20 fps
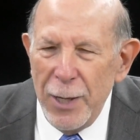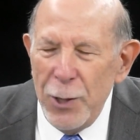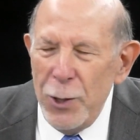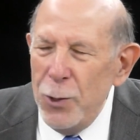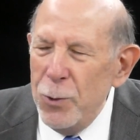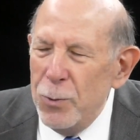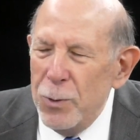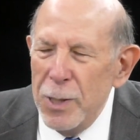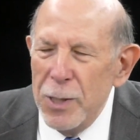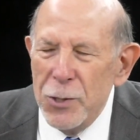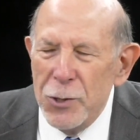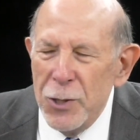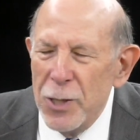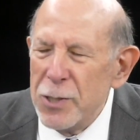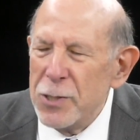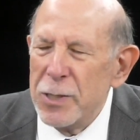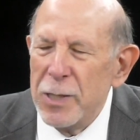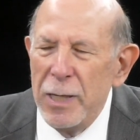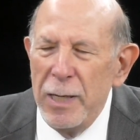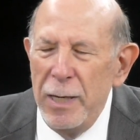You were
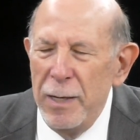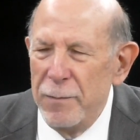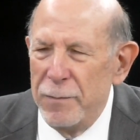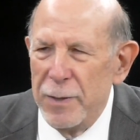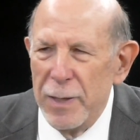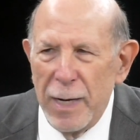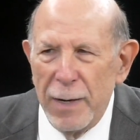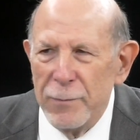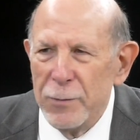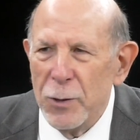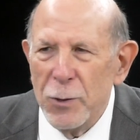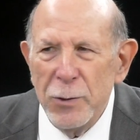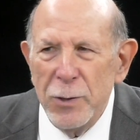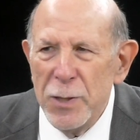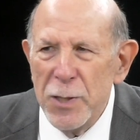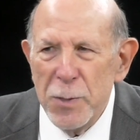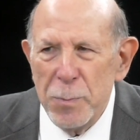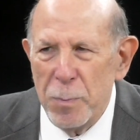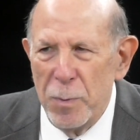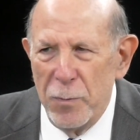just gifted. I've told you
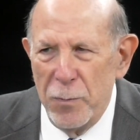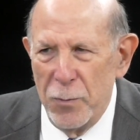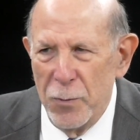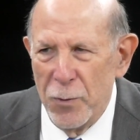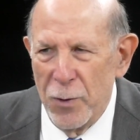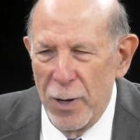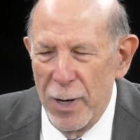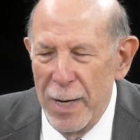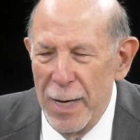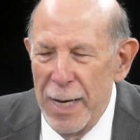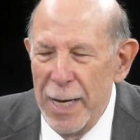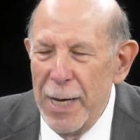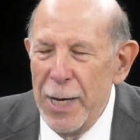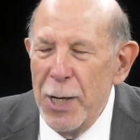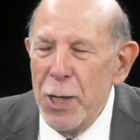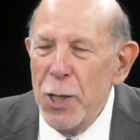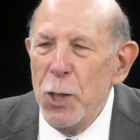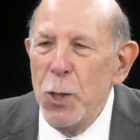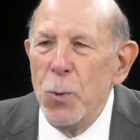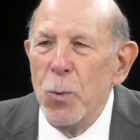this before.
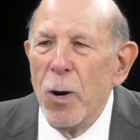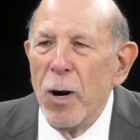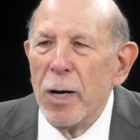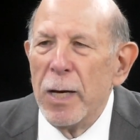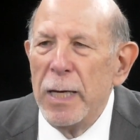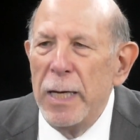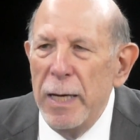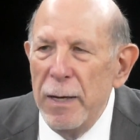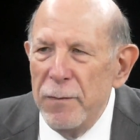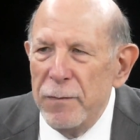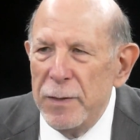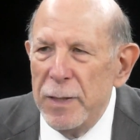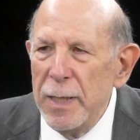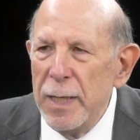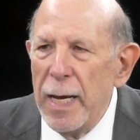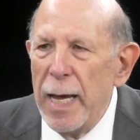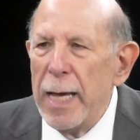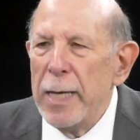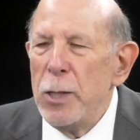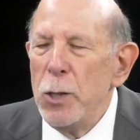You are
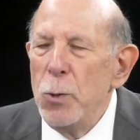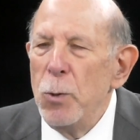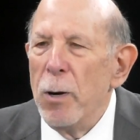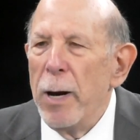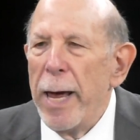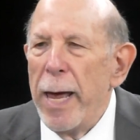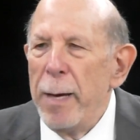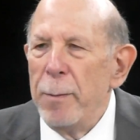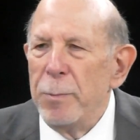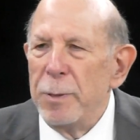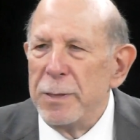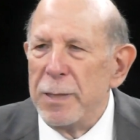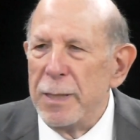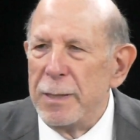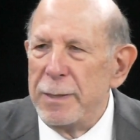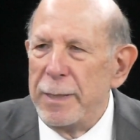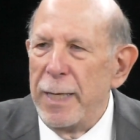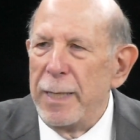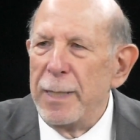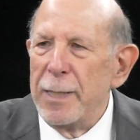gifted and you are able to
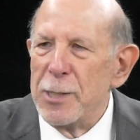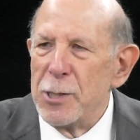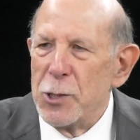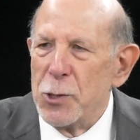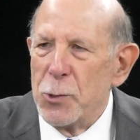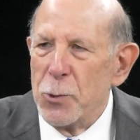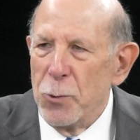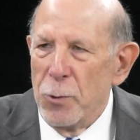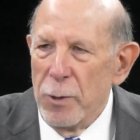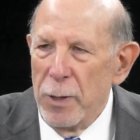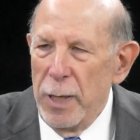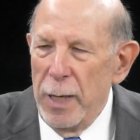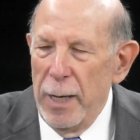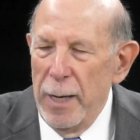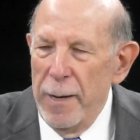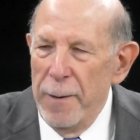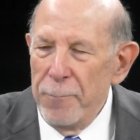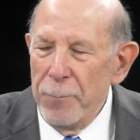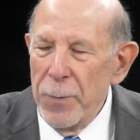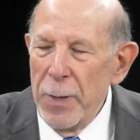tell a story,
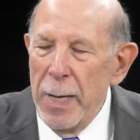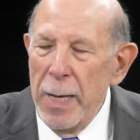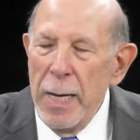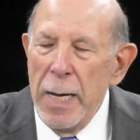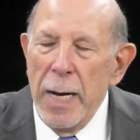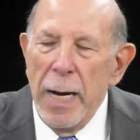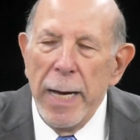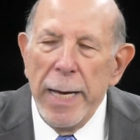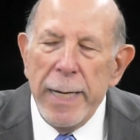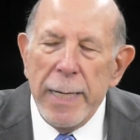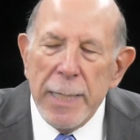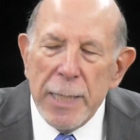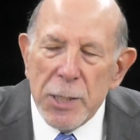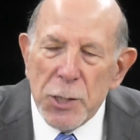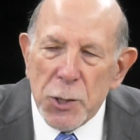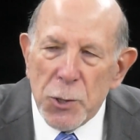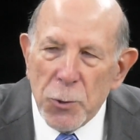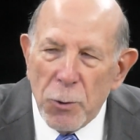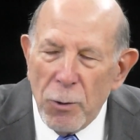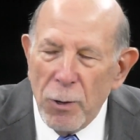an
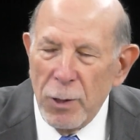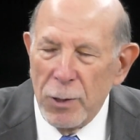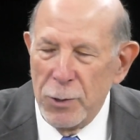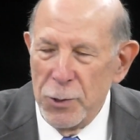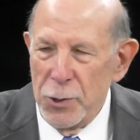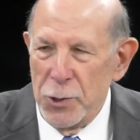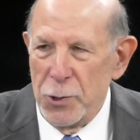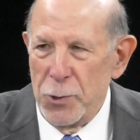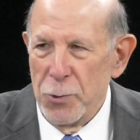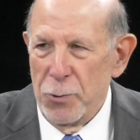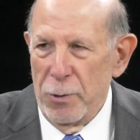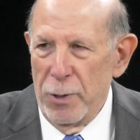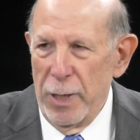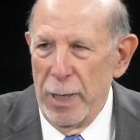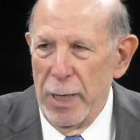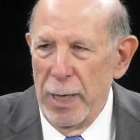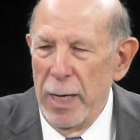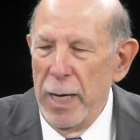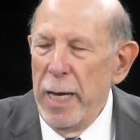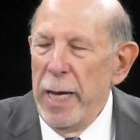historical
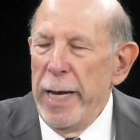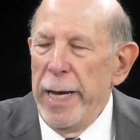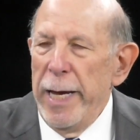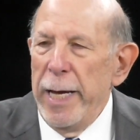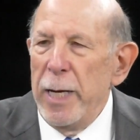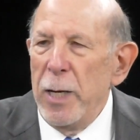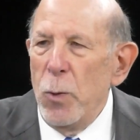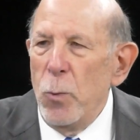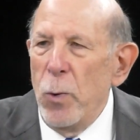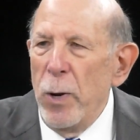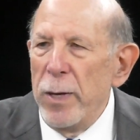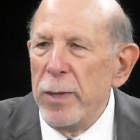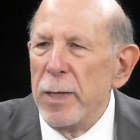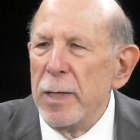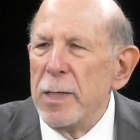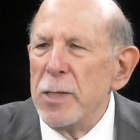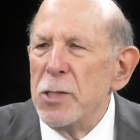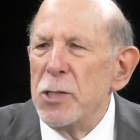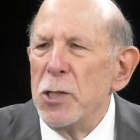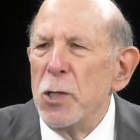story, in a way that
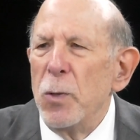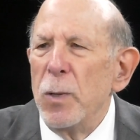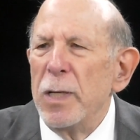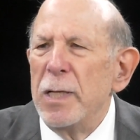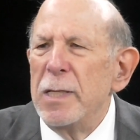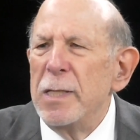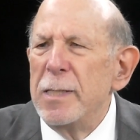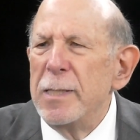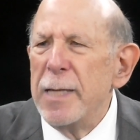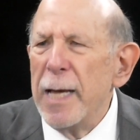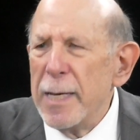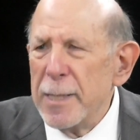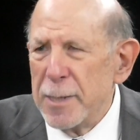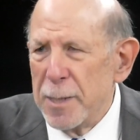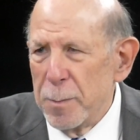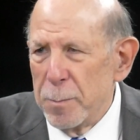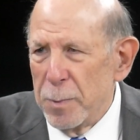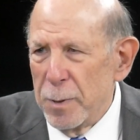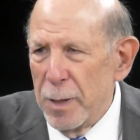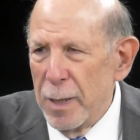is so
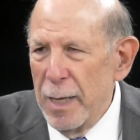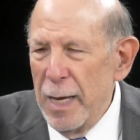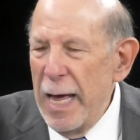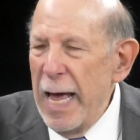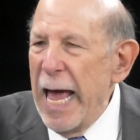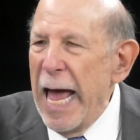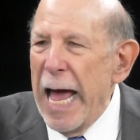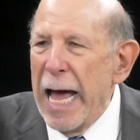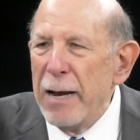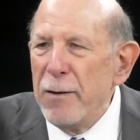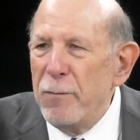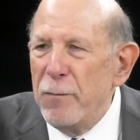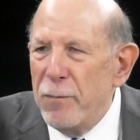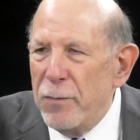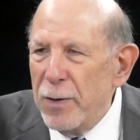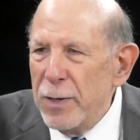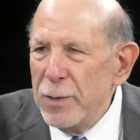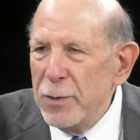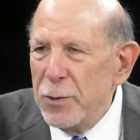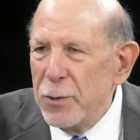accessible and
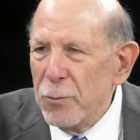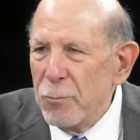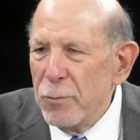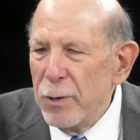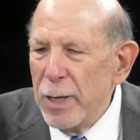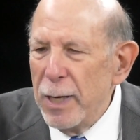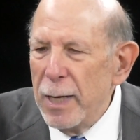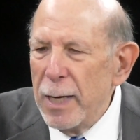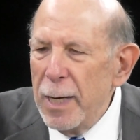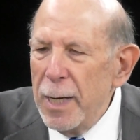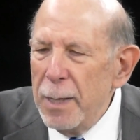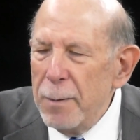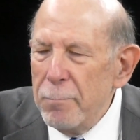fun to read.